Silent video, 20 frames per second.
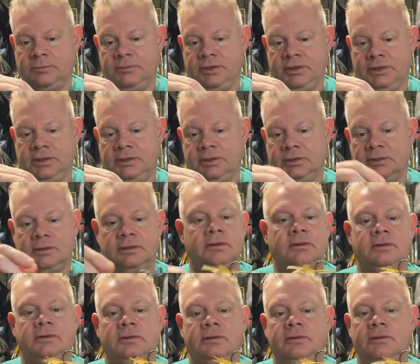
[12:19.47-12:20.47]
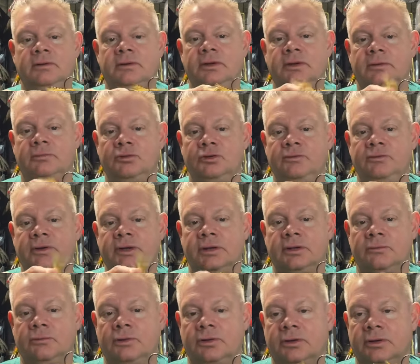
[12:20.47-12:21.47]
be, you know, moving in
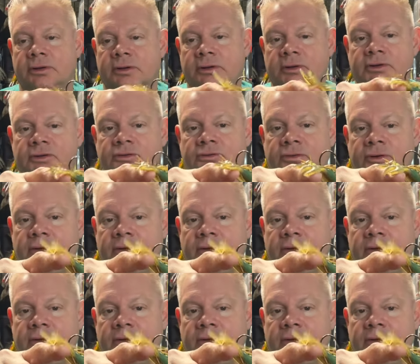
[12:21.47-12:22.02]
the water, and then these